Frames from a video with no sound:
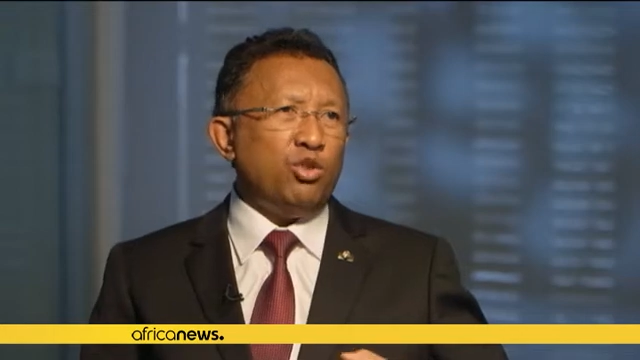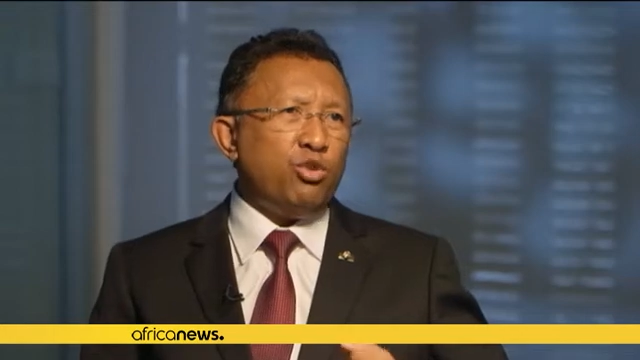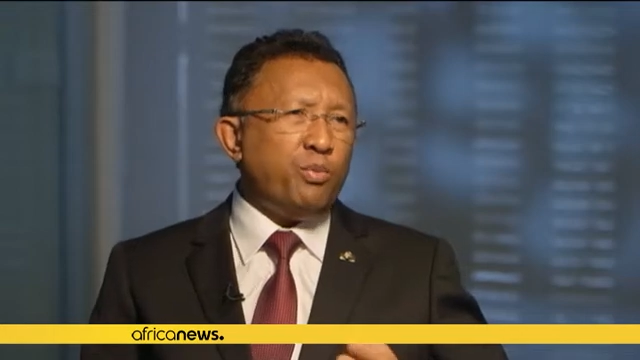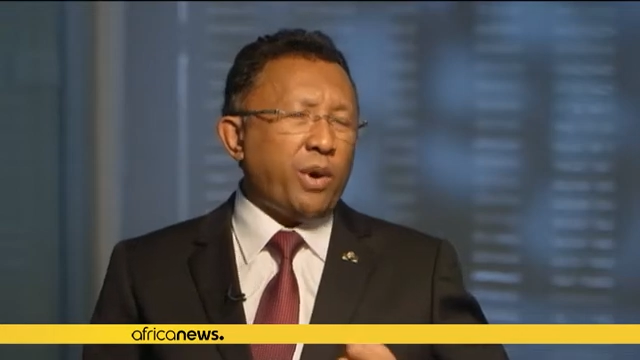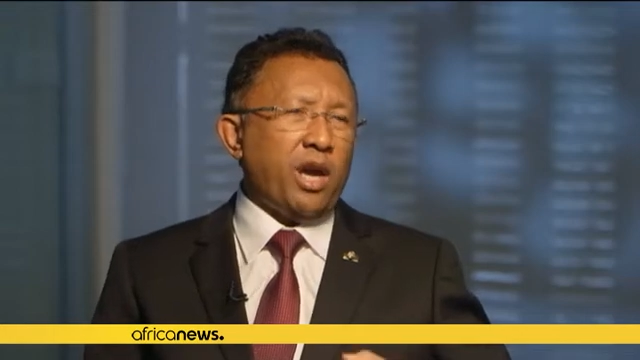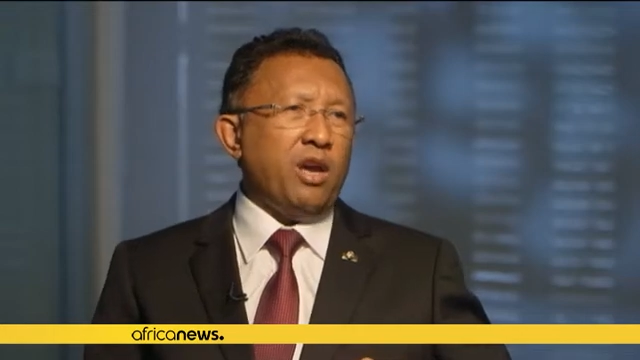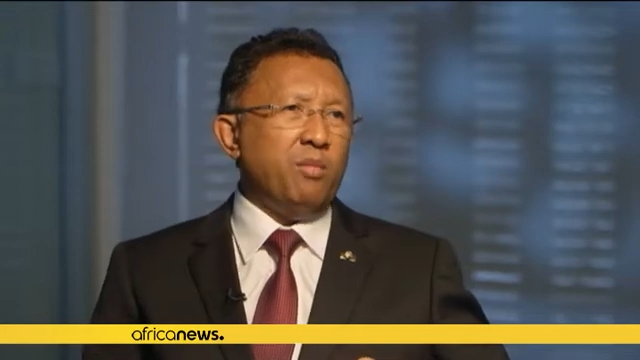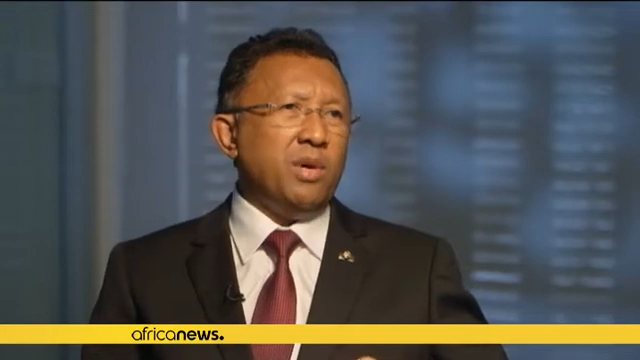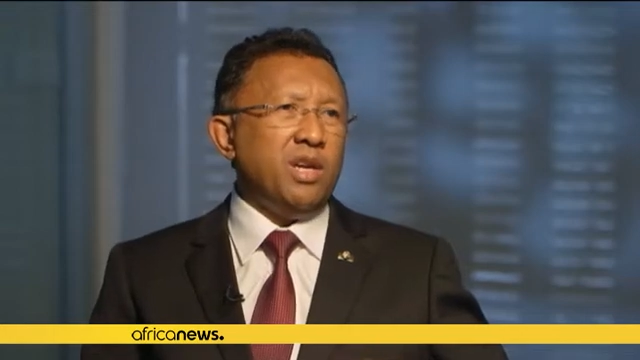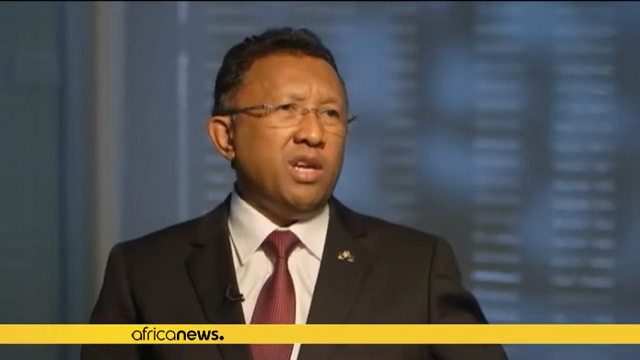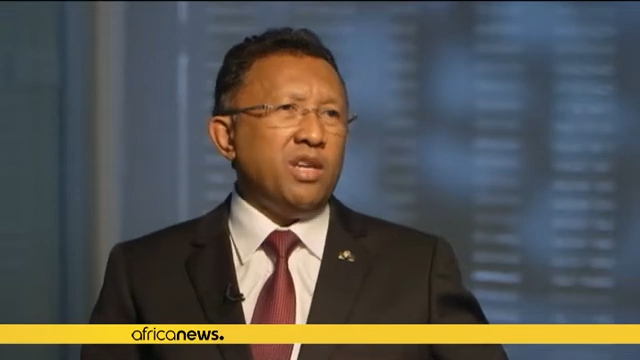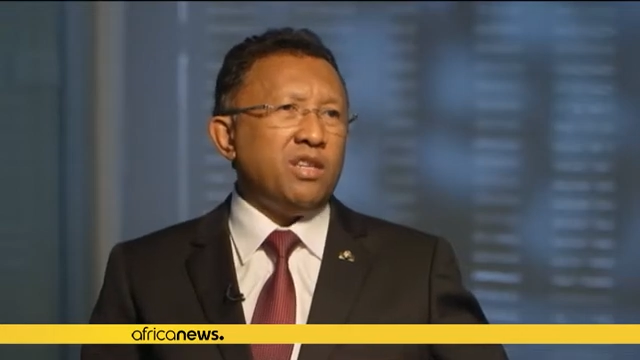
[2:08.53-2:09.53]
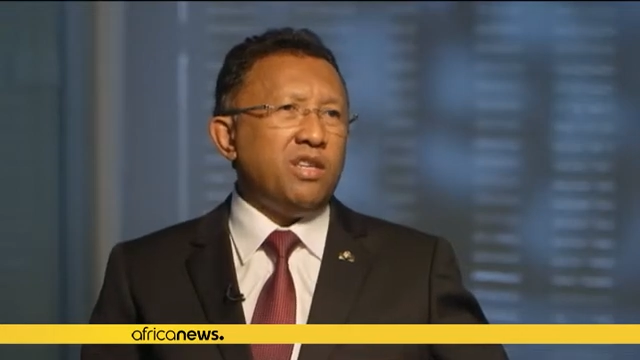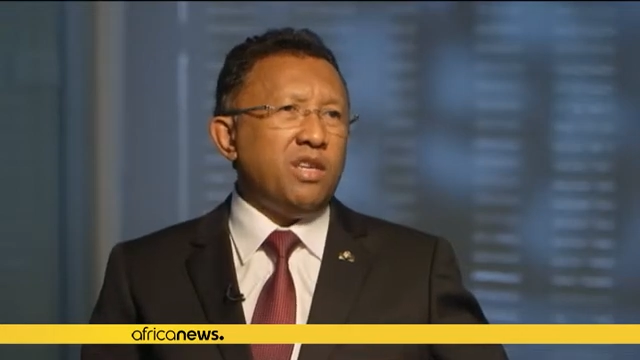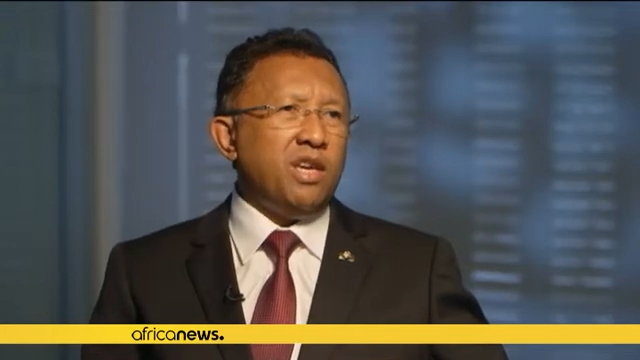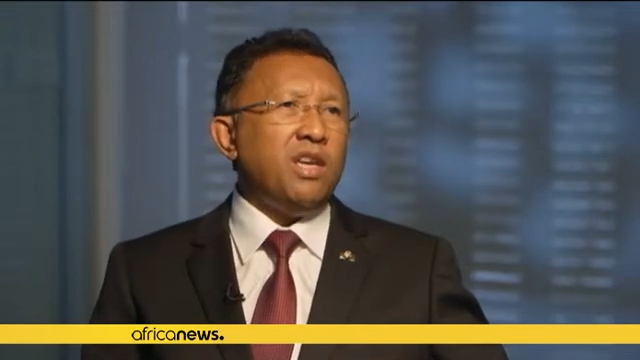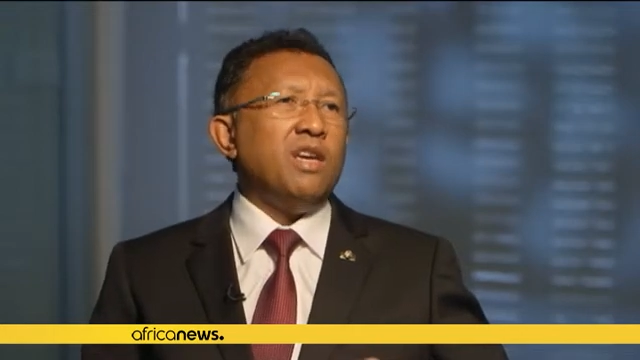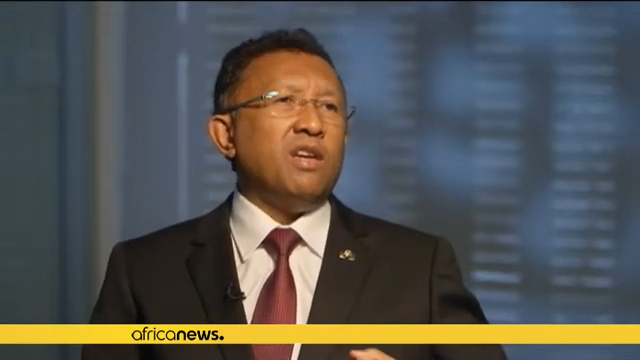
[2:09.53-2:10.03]
stability
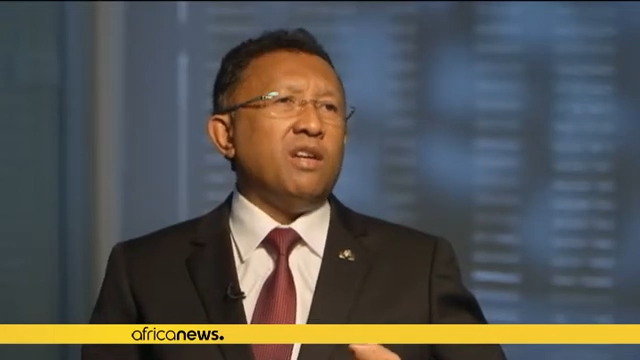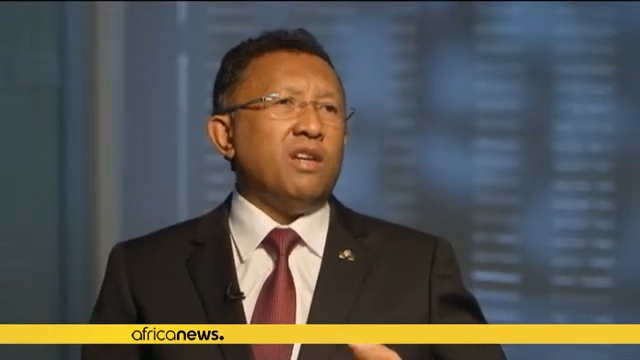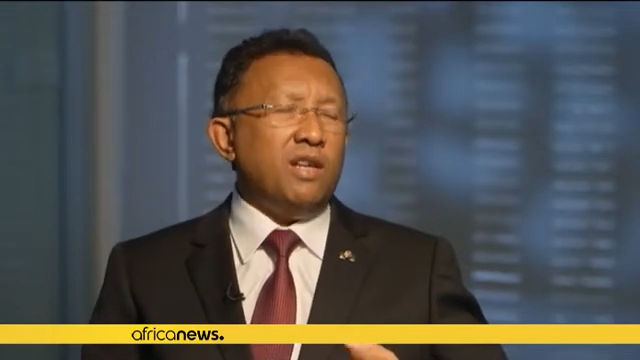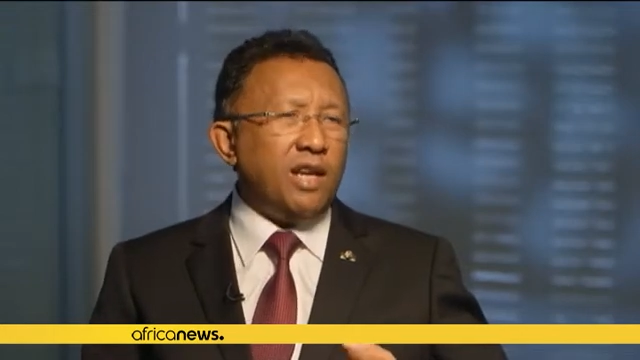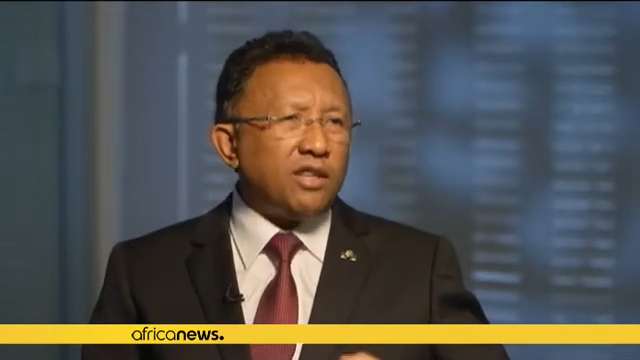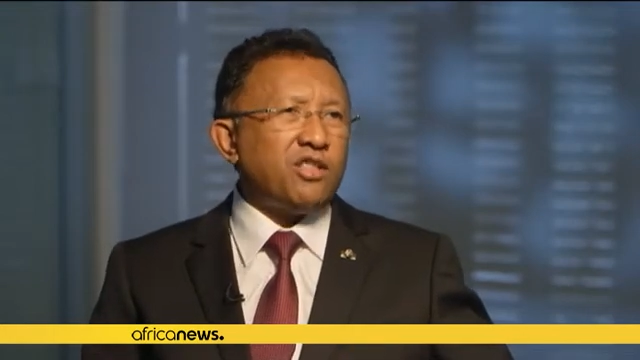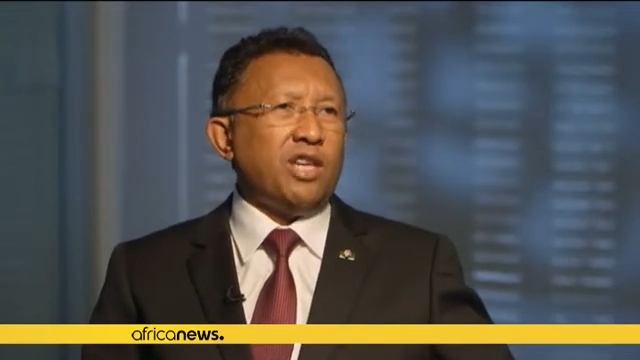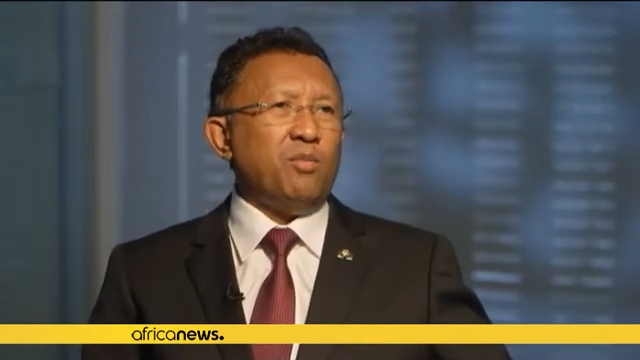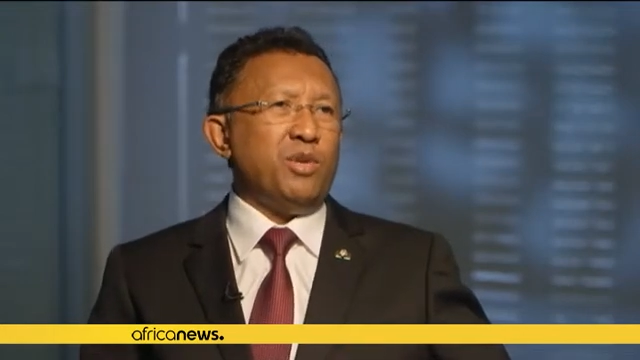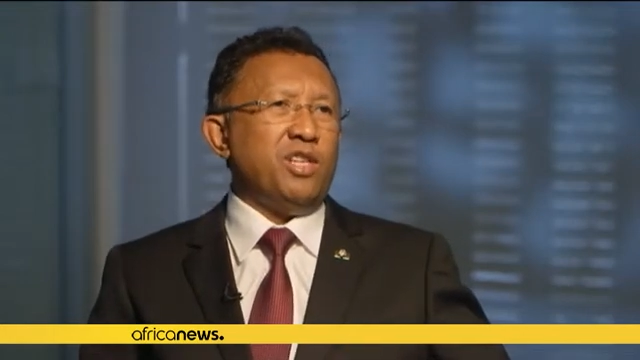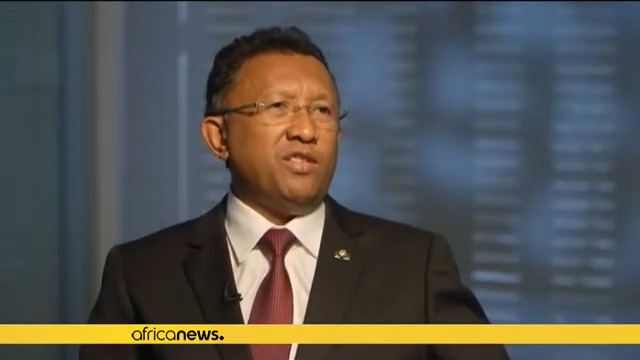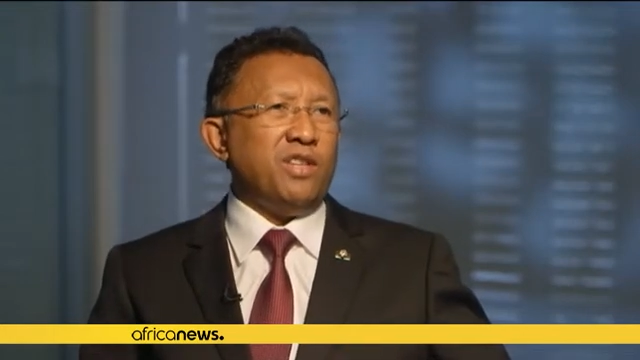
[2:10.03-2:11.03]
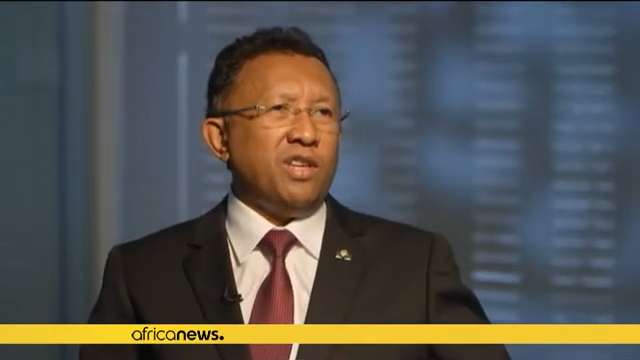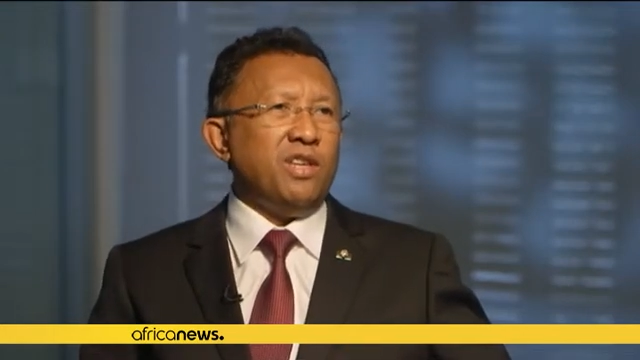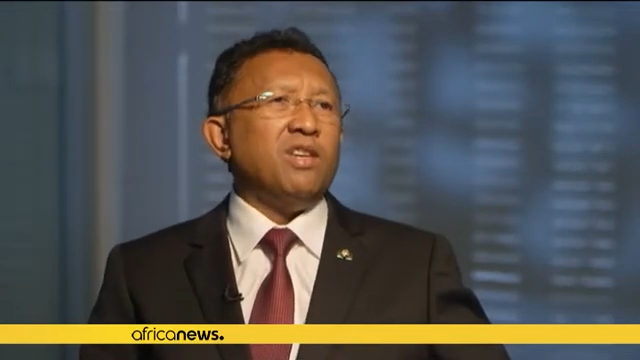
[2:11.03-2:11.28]
and development.